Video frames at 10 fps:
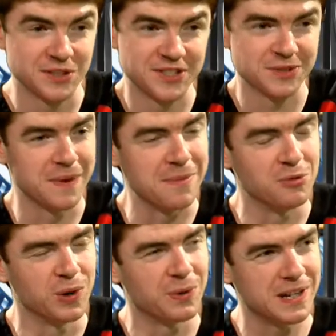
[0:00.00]
just maybe
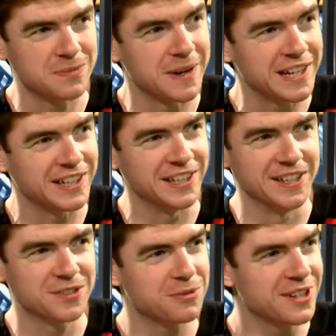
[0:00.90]
want to watch Mank
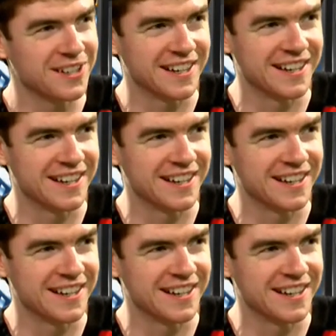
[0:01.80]
again as well. Yeah. I'll